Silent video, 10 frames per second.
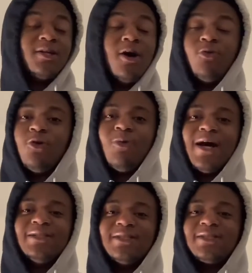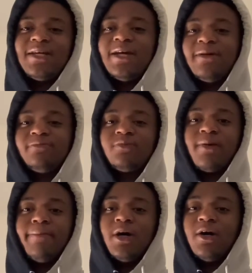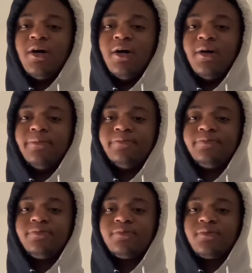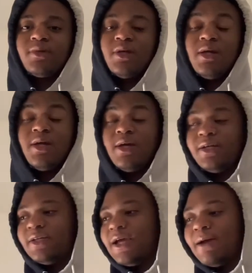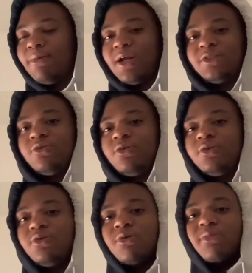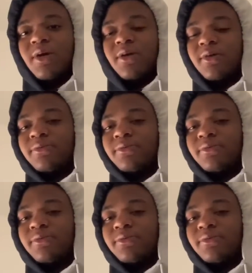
Don't know what I just said, but um, yeah, but that's going to do it, bro.